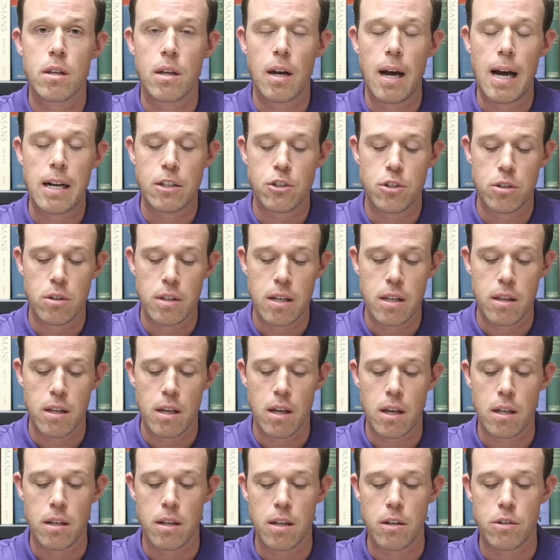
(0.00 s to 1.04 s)
that actually
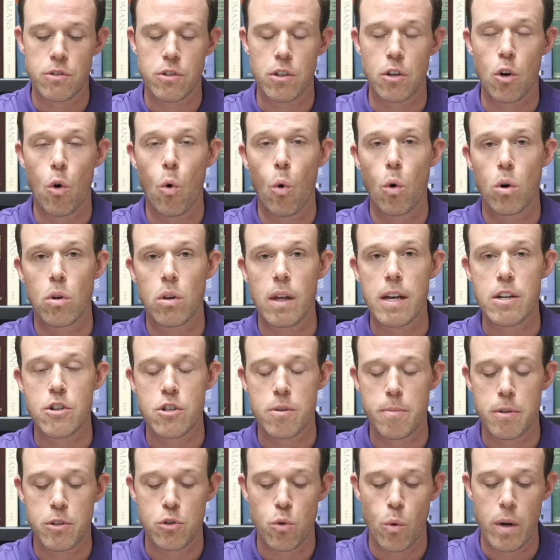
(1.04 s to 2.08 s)
then there's a
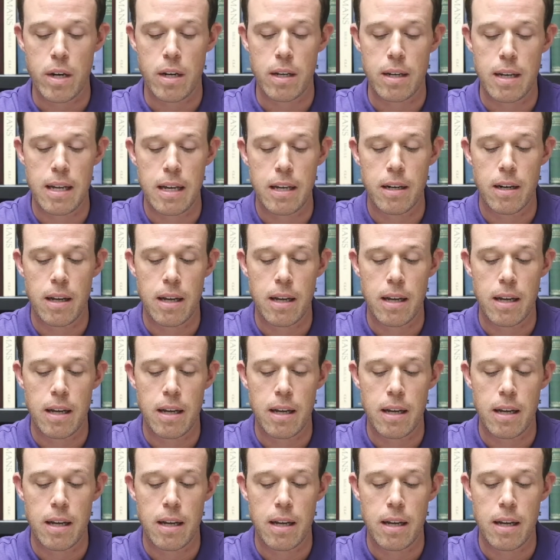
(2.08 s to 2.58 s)
correlation between an